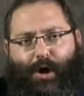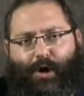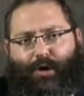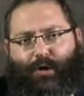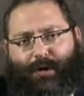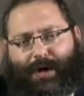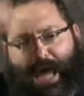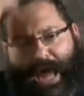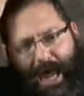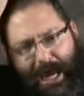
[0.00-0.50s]

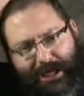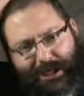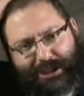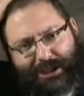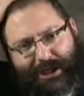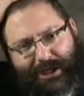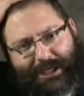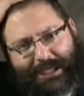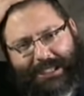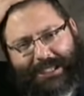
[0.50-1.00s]
You can't
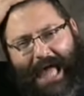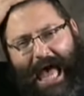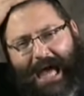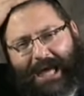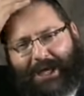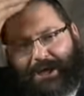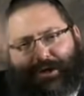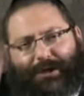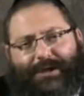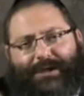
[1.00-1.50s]
just
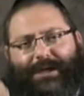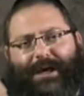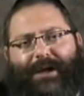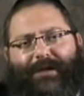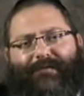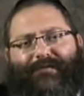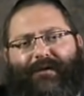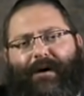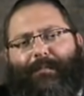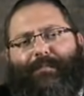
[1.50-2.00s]
lock
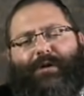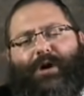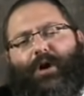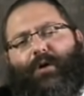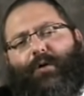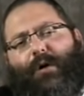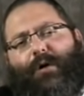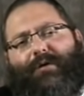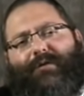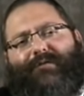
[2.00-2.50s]
yourself up in
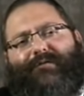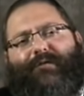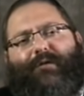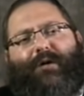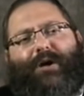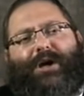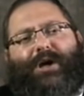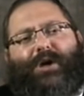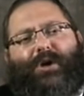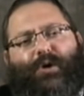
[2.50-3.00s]
your own
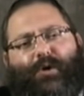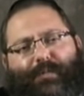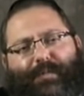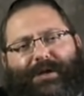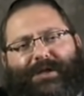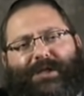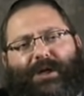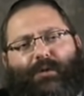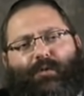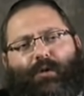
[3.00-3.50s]
4
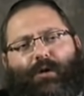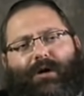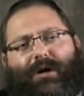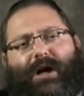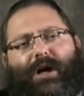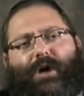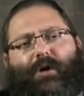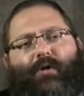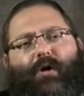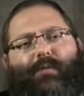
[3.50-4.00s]
cubits and
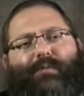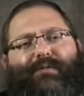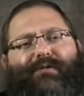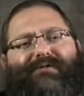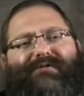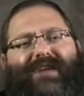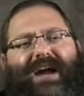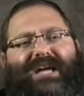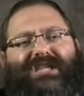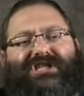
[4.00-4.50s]
work on your own
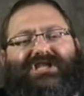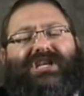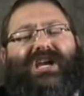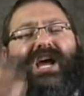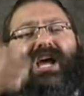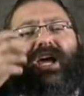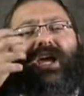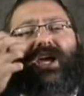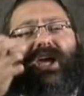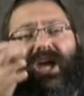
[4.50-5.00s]
perfection.
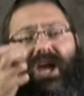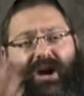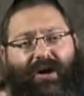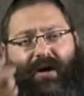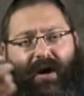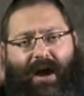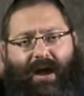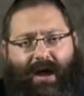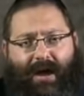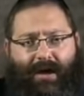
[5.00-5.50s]

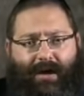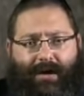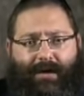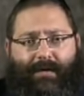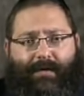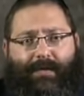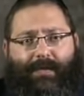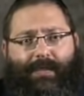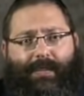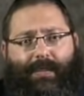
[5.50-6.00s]
Yireh.
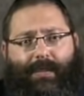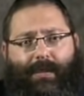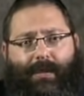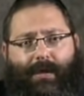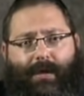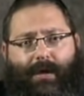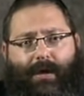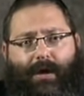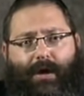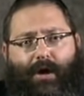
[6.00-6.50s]

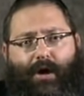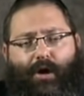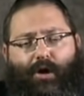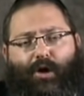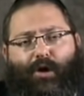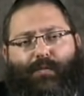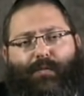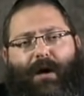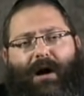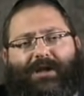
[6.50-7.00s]

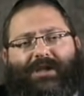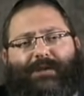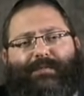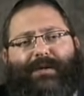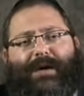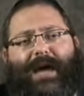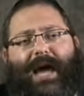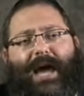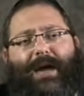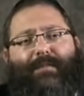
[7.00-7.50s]
You must
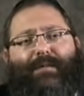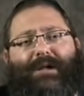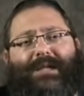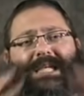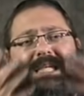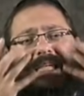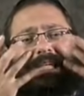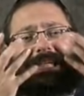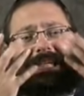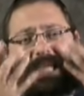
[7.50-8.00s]
be able
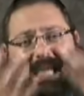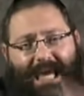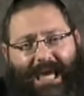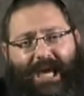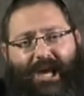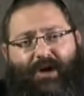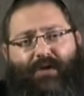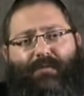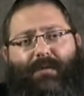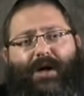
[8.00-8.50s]
to
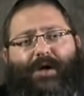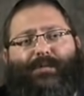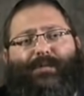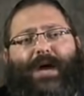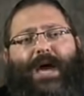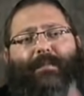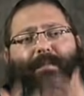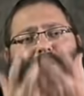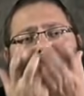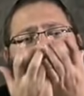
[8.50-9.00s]
see. You must
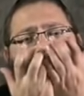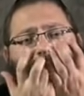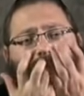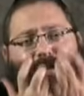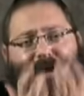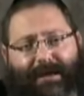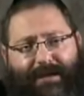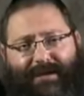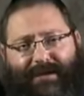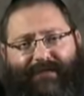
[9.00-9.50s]
be able to
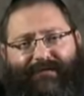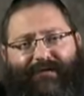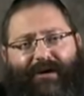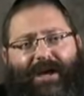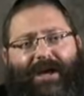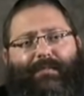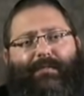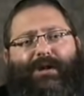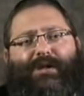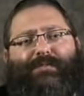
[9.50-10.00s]

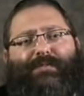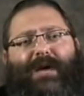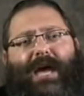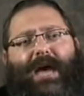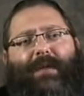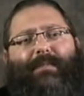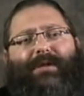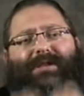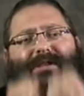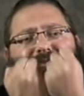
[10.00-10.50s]
identify. You must be
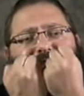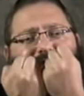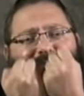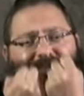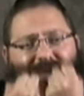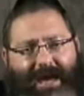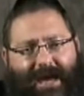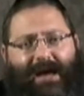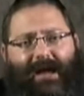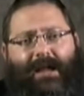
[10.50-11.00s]
able to
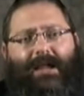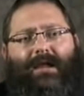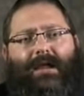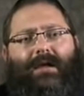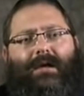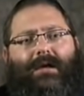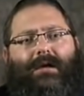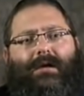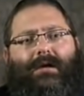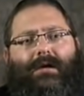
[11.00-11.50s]
feel.